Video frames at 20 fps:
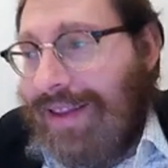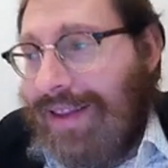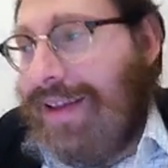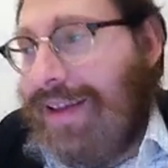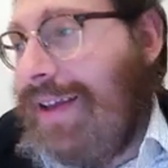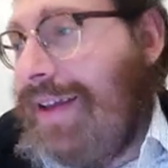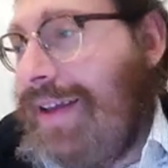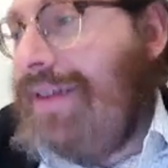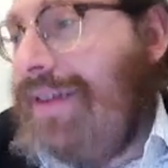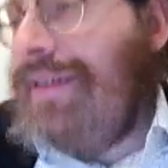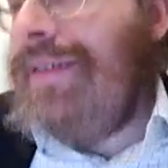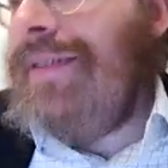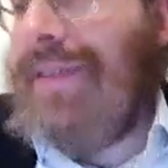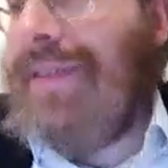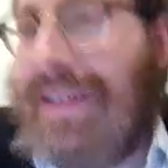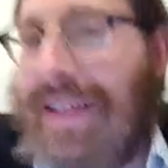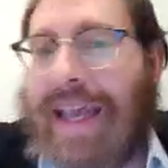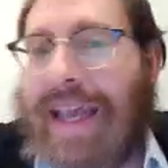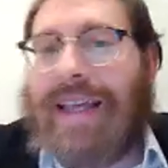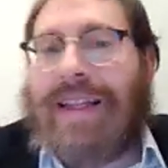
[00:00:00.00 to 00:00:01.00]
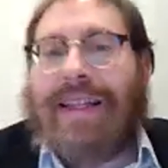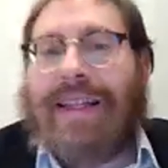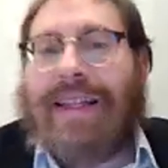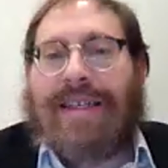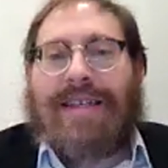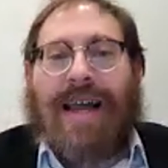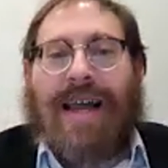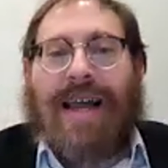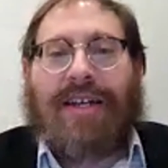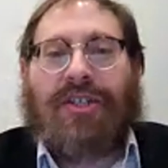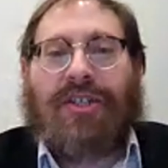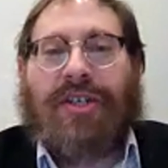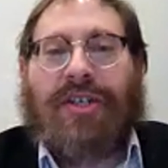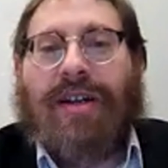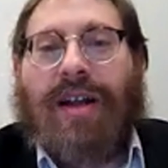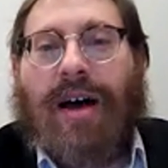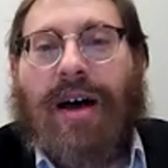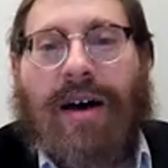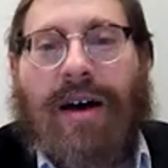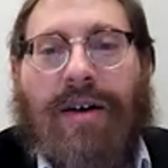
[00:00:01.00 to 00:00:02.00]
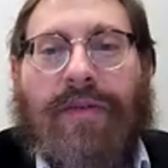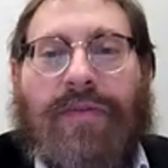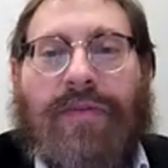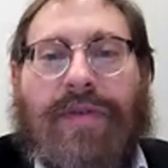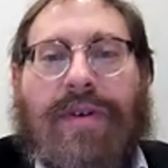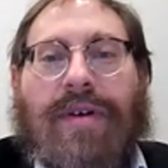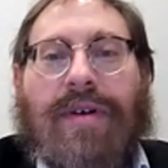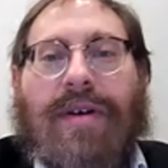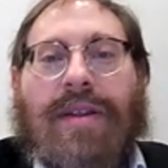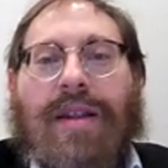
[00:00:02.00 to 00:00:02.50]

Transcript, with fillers: the daily section of